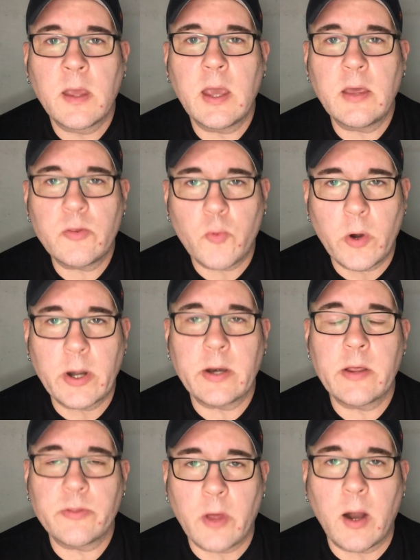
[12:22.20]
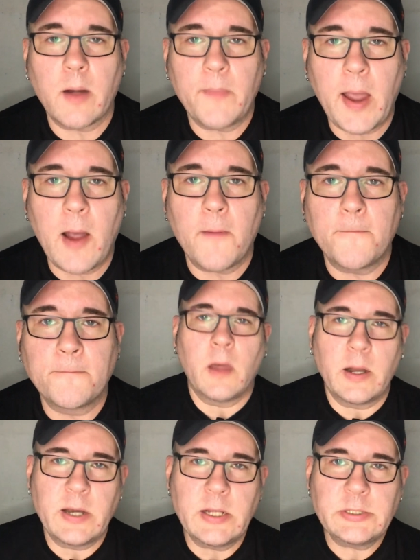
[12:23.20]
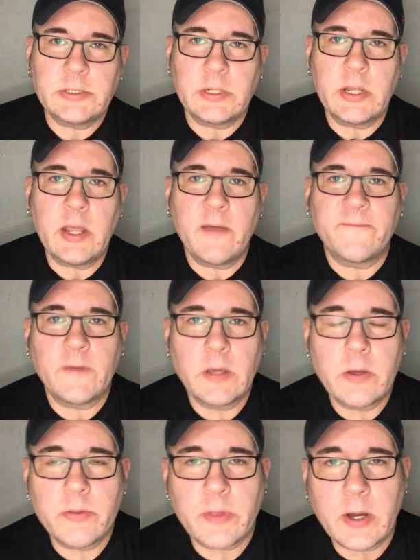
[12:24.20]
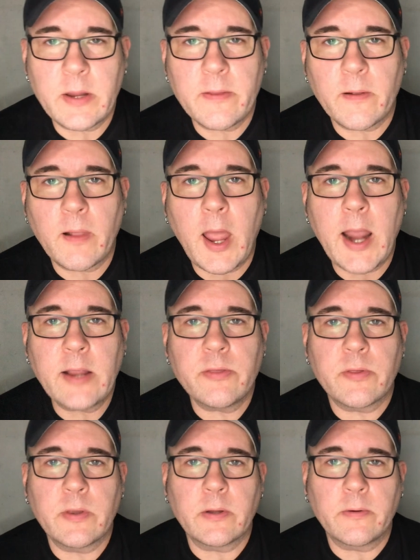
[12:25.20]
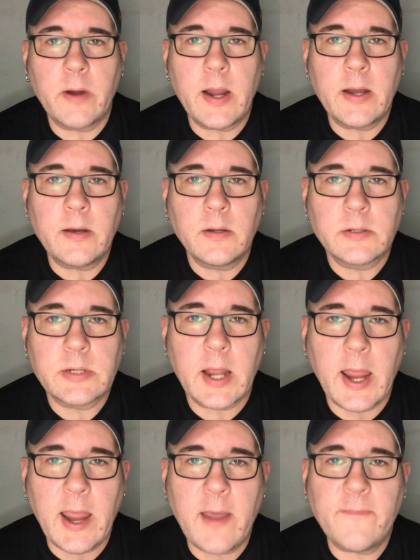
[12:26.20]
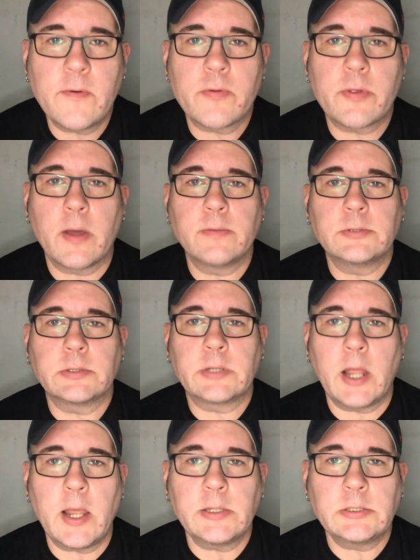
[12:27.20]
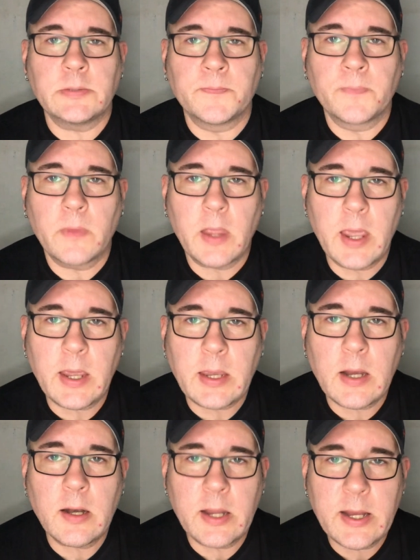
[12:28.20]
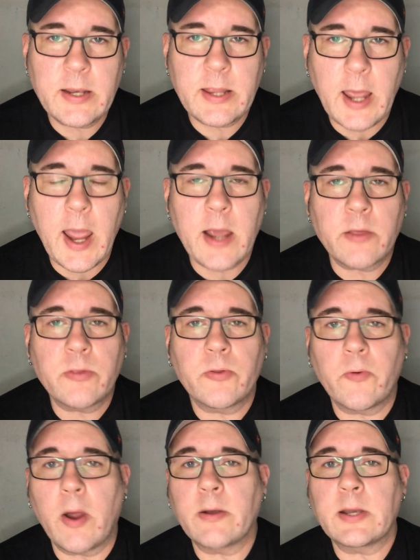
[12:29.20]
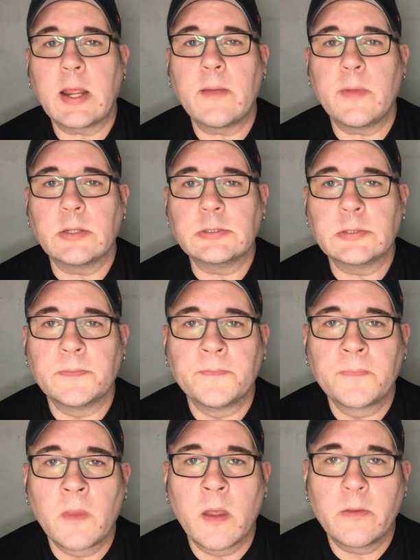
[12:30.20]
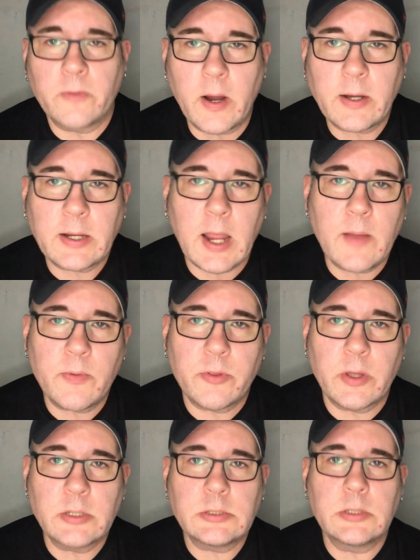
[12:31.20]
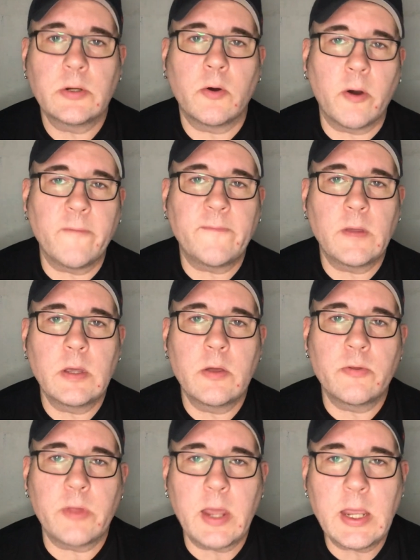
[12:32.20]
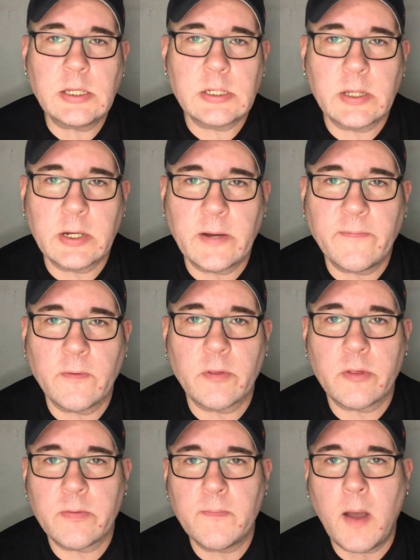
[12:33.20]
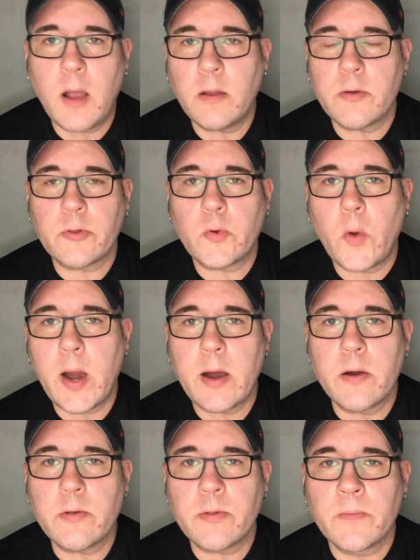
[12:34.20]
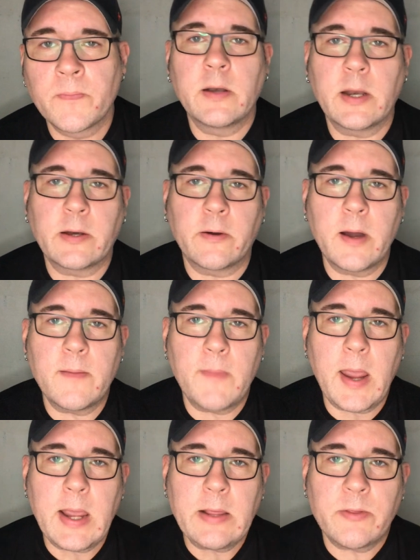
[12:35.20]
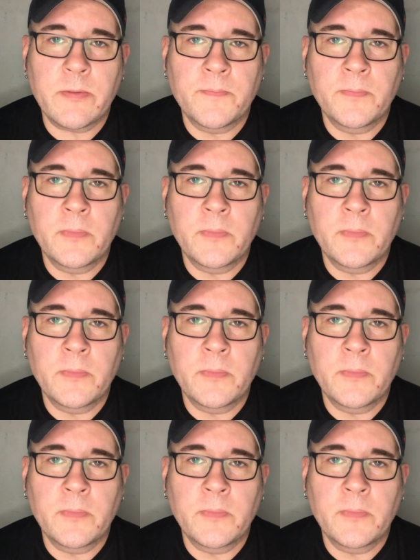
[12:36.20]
is what it is all about. Additionally, if you use any of the lines in the grid to have your subject touch, it can lead the eyes throughout the image. Throughout the composition, or if you use each of the different smaller squares that the grid makes,